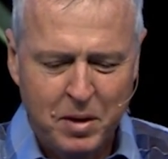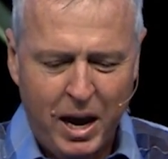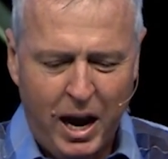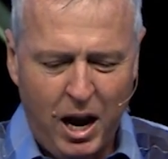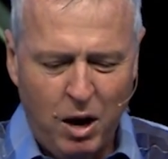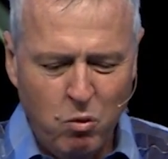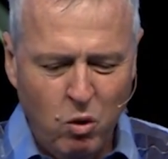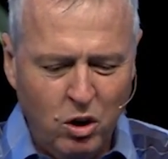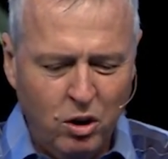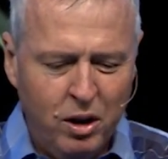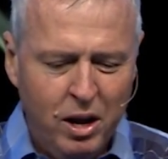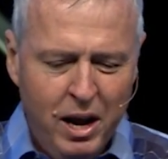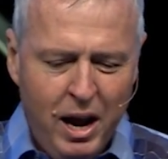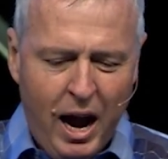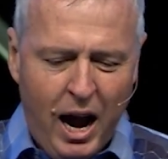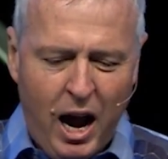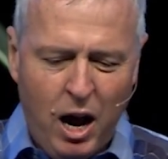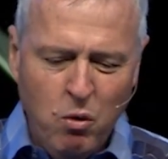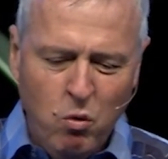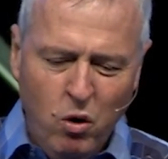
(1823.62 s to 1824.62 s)
I want,
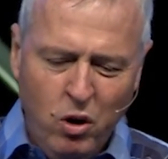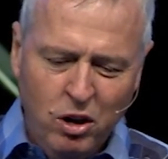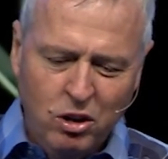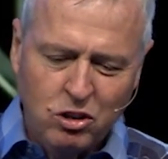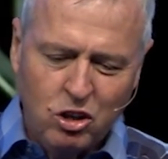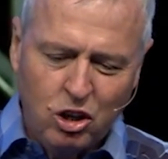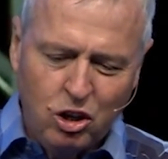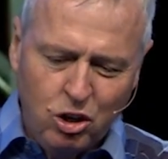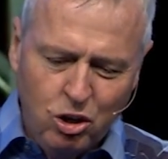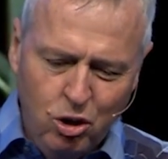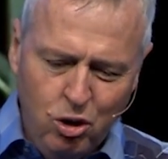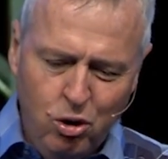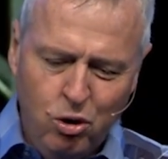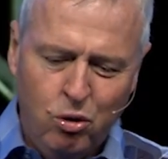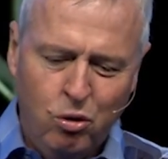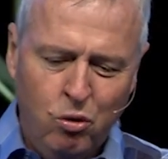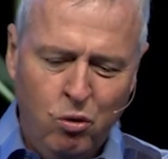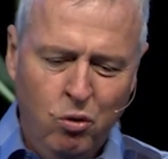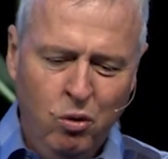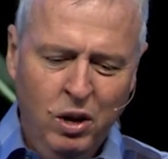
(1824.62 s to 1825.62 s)
I want
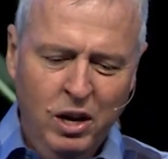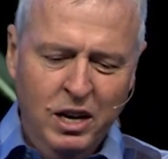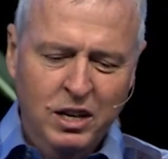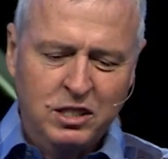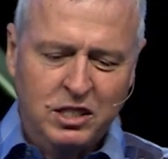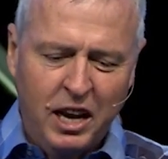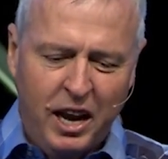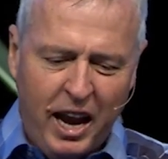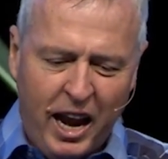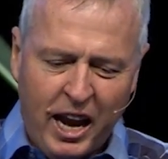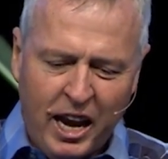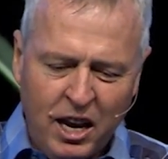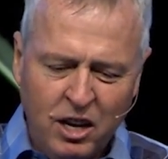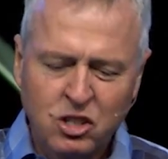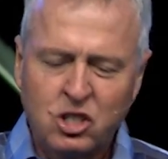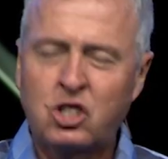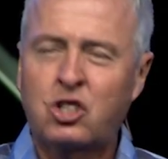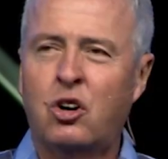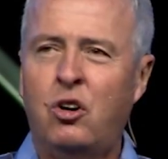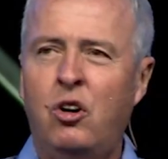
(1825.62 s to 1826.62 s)
you to
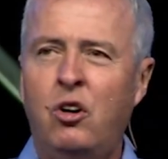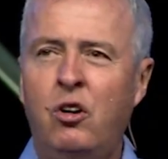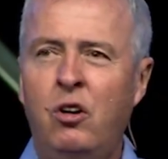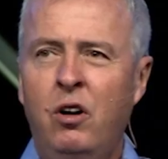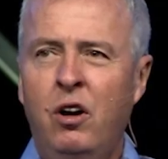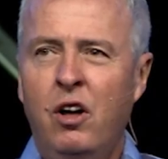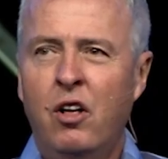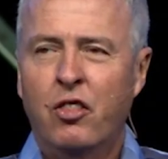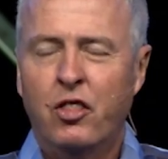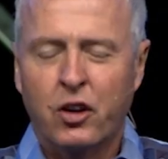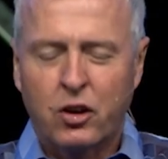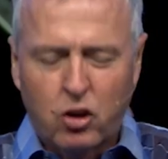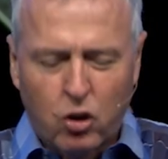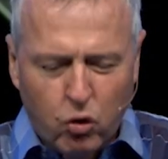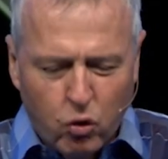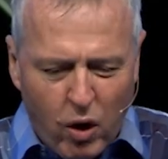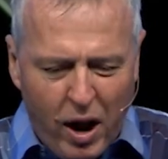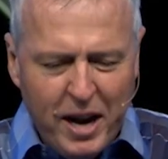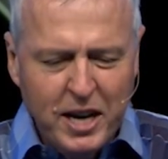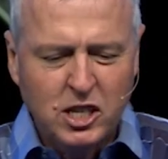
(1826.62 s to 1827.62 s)
answer the
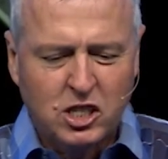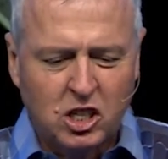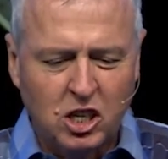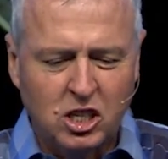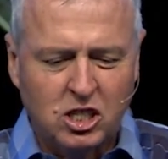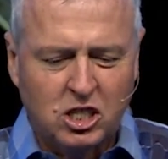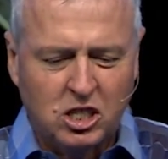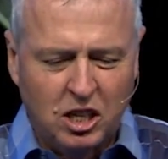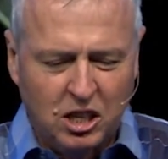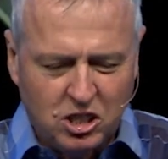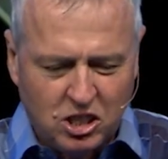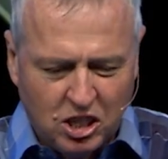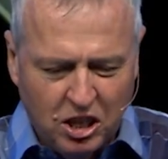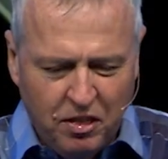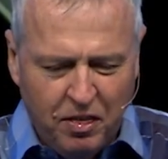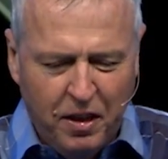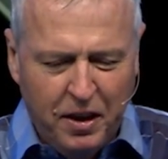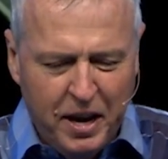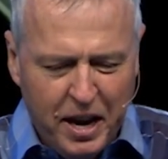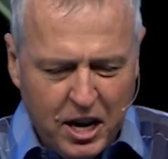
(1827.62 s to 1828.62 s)
crisis that's
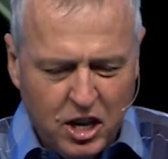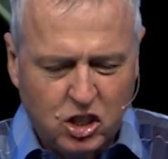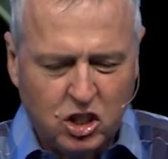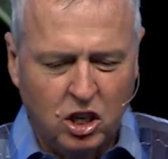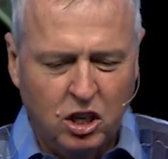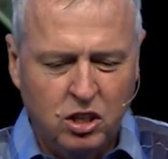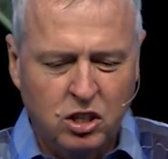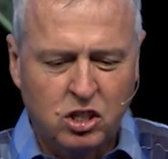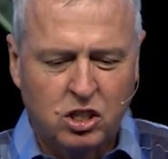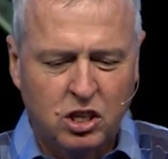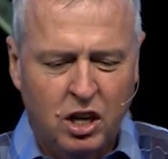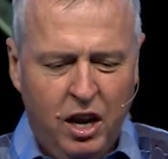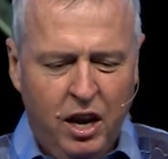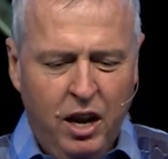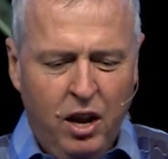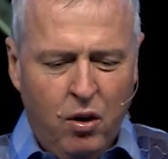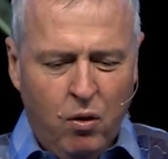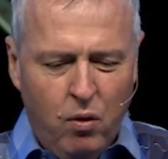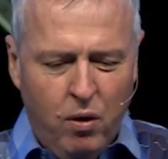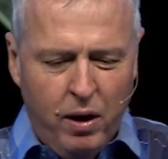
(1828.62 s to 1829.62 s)
in the nations
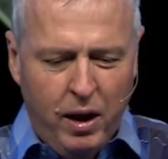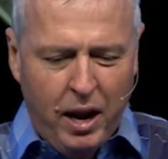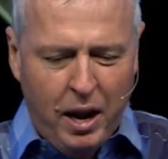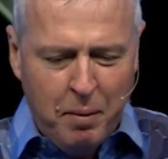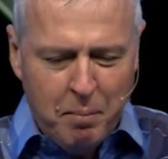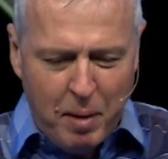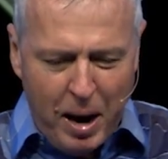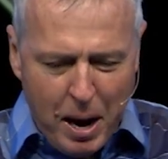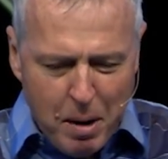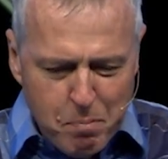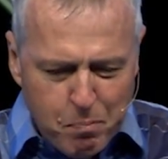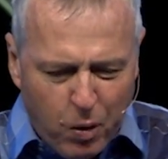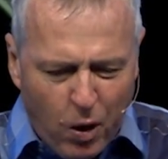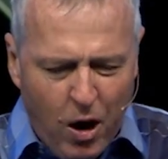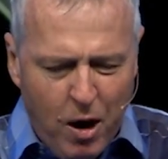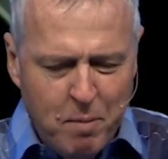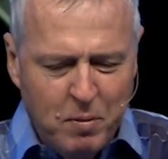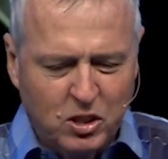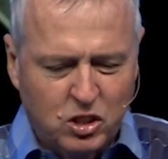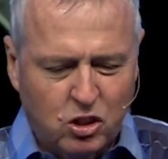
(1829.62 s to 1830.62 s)
and my
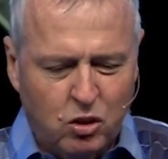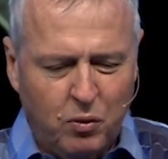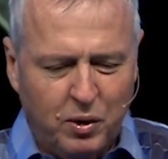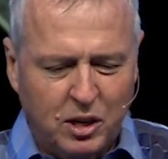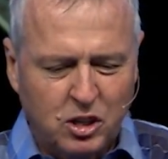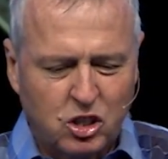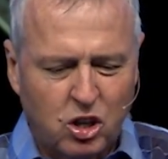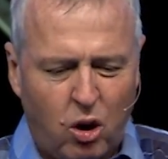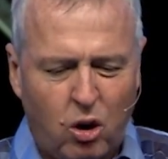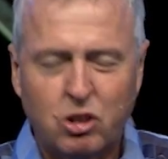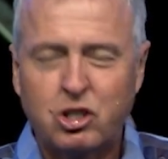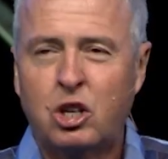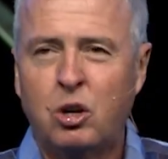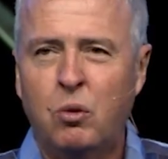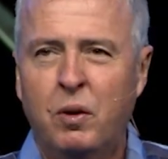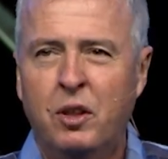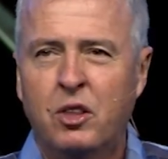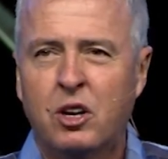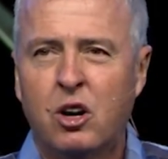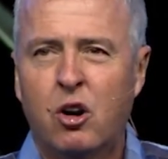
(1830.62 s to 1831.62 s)
promise to exalt
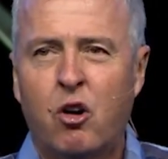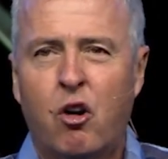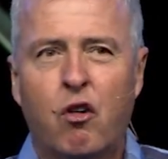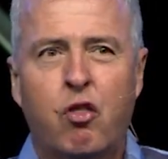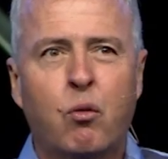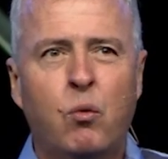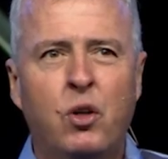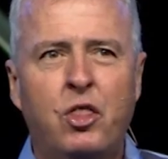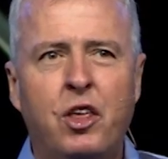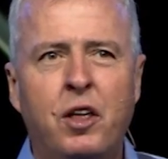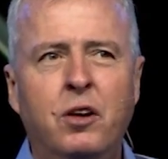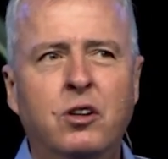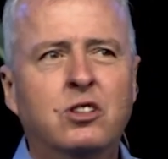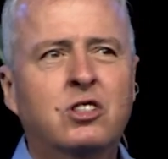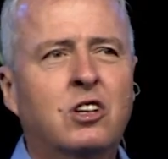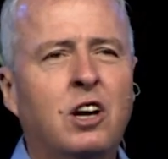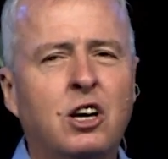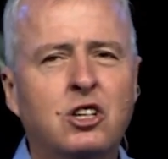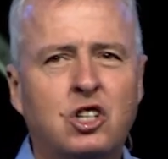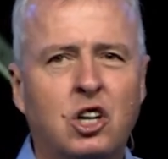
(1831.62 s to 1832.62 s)
you in the earth with
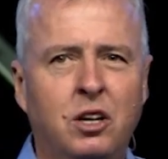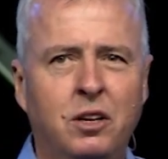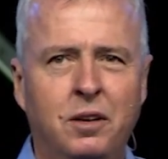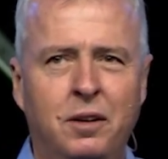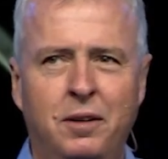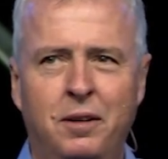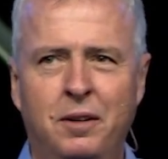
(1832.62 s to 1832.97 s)
intercession.